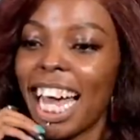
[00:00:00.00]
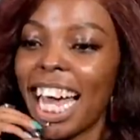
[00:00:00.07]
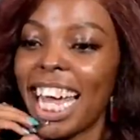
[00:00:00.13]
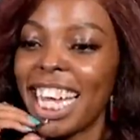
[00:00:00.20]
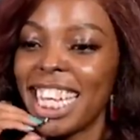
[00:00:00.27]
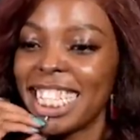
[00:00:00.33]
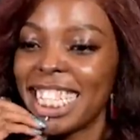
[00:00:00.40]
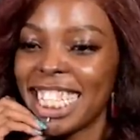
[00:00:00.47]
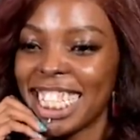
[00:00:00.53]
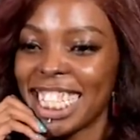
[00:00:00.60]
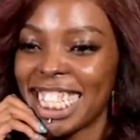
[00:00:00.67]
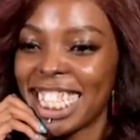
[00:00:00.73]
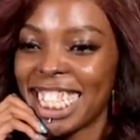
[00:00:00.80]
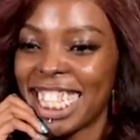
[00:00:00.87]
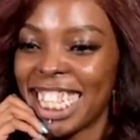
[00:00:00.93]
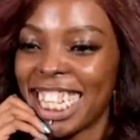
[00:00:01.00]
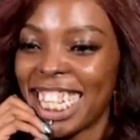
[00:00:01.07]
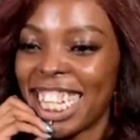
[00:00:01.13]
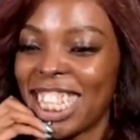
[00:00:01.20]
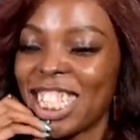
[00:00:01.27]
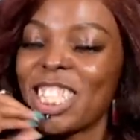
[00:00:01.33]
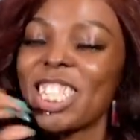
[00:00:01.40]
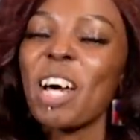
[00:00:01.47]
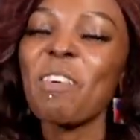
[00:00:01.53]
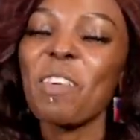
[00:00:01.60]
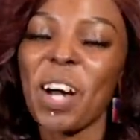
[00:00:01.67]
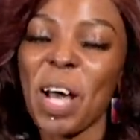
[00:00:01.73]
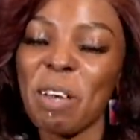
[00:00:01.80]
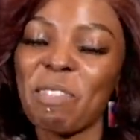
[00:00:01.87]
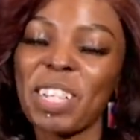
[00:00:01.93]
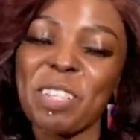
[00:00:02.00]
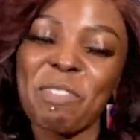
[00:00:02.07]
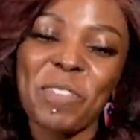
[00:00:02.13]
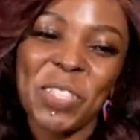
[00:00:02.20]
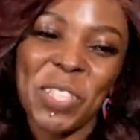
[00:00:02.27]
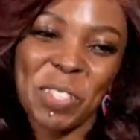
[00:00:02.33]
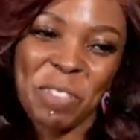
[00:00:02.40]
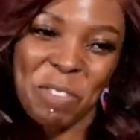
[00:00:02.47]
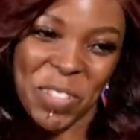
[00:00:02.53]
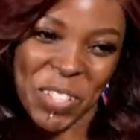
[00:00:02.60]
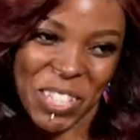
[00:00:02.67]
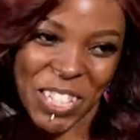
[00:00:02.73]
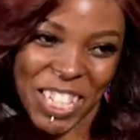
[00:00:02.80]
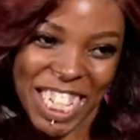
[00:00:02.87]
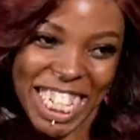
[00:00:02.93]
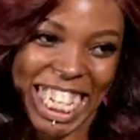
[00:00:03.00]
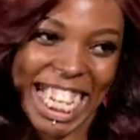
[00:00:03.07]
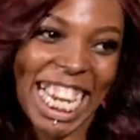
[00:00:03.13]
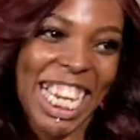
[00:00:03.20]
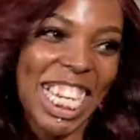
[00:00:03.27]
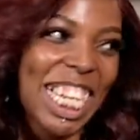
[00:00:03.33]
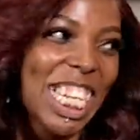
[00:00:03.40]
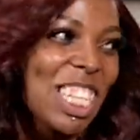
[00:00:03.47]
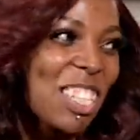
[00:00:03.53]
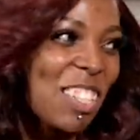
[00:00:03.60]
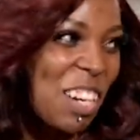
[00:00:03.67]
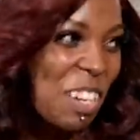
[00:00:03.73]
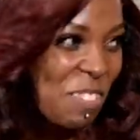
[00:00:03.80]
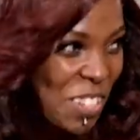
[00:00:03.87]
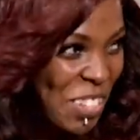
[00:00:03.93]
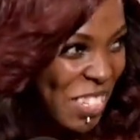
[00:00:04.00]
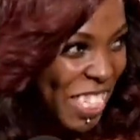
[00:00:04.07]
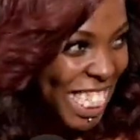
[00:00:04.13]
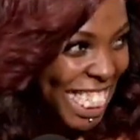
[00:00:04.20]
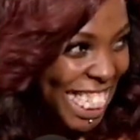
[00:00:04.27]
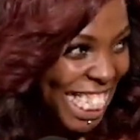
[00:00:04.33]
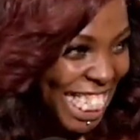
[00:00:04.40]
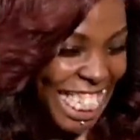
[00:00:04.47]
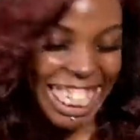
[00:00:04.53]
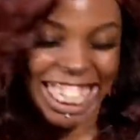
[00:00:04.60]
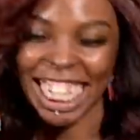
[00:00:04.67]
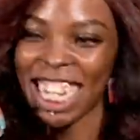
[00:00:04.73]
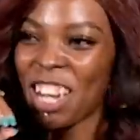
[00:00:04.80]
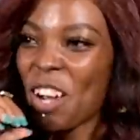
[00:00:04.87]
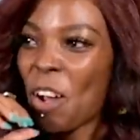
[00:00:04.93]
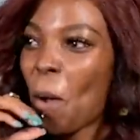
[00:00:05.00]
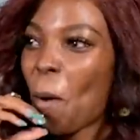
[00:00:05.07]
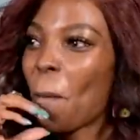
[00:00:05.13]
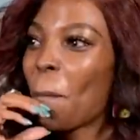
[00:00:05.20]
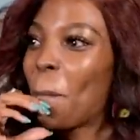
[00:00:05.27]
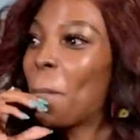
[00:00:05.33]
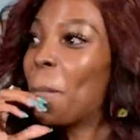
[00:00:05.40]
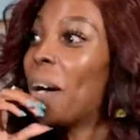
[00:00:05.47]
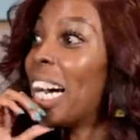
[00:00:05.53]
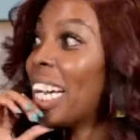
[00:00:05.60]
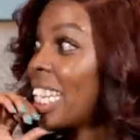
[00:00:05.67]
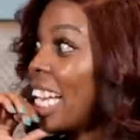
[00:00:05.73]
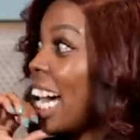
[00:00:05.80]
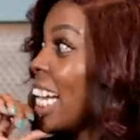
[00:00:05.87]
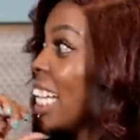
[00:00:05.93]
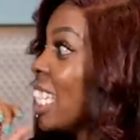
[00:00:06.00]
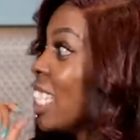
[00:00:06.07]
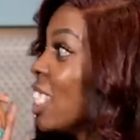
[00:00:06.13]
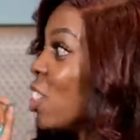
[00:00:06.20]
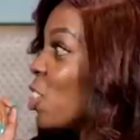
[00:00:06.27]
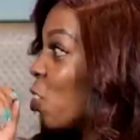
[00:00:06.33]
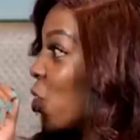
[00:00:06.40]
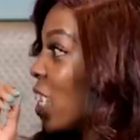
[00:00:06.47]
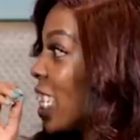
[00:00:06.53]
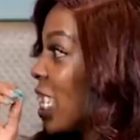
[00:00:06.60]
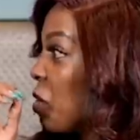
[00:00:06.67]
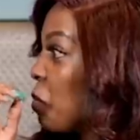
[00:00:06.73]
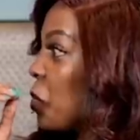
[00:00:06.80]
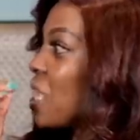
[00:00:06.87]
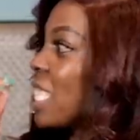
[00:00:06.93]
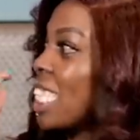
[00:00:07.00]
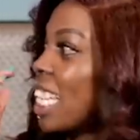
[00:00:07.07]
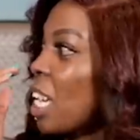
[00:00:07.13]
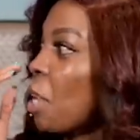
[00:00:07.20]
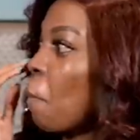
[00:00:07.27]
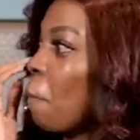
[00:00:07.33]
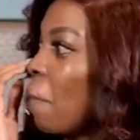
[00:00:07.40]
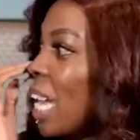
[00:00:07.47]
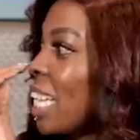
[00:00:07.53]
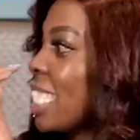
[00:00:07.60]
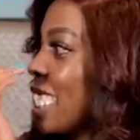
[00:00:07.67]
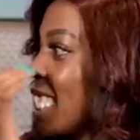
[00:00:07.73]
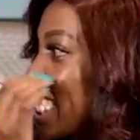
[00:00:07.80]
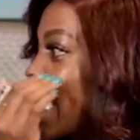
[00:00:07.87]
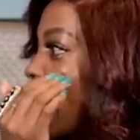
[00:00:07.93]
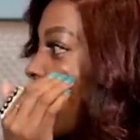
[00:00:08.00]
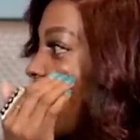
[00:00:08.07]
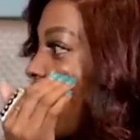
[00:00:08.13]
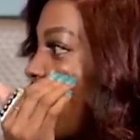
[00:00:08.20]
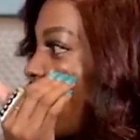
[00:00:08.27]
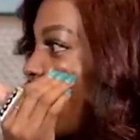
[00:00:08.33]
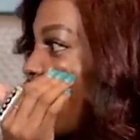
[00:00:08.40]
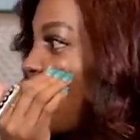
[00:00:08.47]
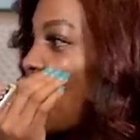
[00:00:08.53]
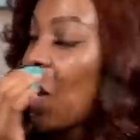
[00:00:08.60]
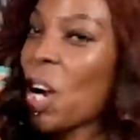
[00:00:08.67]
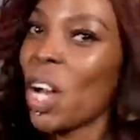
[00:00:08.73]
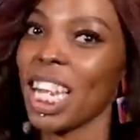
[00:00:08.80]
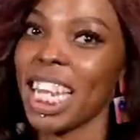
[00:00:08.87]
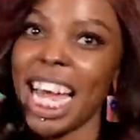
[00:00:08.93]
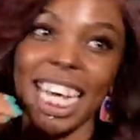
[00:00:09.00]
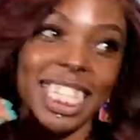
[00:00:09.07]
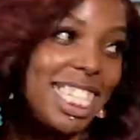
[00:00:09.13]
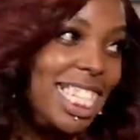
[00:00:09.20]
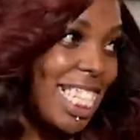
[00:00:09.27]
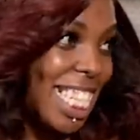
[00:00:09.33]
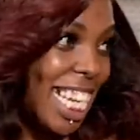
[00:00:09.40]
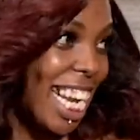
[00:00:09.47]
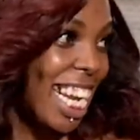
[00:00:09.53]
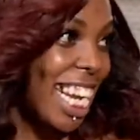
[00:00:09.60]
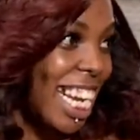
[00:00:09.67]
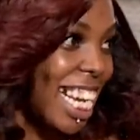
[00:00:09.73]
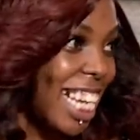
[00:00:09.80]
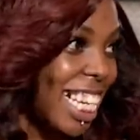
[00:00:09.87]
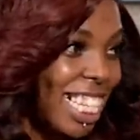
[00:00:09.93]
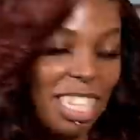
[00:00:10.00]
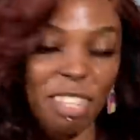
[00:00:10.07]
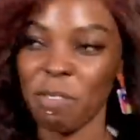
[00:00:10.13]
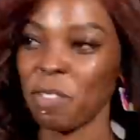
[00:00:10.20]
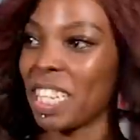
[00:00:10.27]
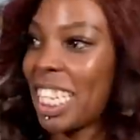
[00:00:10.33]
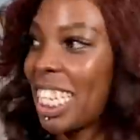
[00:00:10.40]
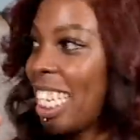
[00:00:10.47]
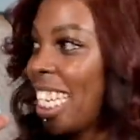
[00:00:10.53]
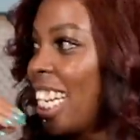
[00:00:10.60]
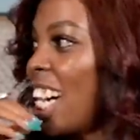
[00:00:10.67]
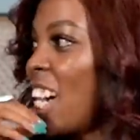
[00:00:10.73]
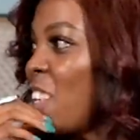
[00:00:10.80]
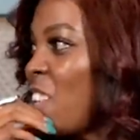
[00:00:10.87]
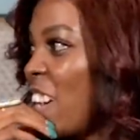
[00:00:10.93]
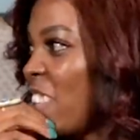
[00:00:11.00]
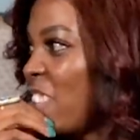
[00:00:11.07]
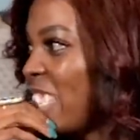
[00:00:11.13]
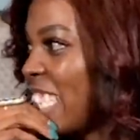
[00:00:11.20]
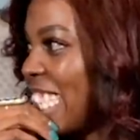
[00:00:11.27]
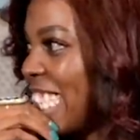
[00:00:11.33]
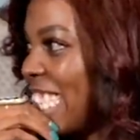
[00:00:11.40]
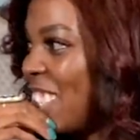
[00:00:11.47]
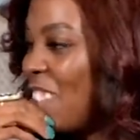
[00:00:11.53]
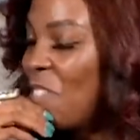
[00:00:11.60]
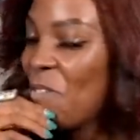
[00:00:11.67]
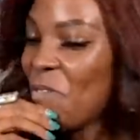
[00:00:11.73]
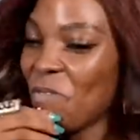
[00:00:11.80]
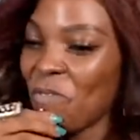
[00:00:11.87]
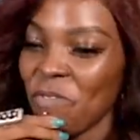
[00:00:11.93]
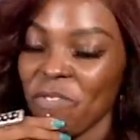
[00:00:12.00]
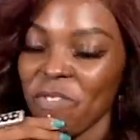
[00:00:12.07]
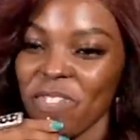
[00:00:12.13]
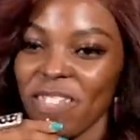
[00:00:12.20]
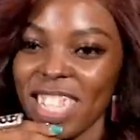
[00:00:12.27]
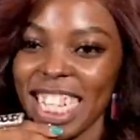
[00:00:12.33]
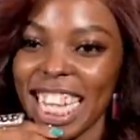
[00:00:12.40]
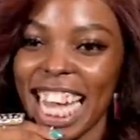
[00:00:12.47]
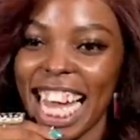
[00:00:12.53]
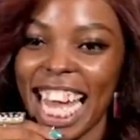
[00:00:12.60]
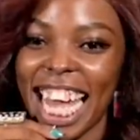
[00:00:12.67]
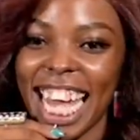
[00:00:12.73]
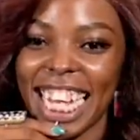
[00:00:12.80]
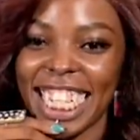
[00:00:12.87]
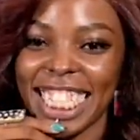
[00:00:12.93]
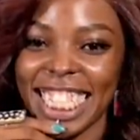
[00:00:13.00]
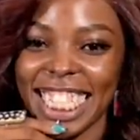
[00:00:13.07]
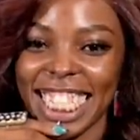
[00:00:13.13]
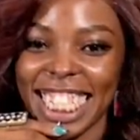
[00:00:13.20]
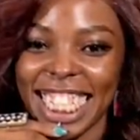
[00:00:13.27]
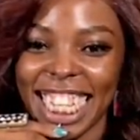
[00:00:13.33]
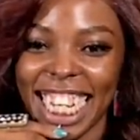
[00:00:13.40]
And so I'm an emotional person. I cry very easily. Mm. But I literally was like balancing tears on our last day leaving Harare. Mm. And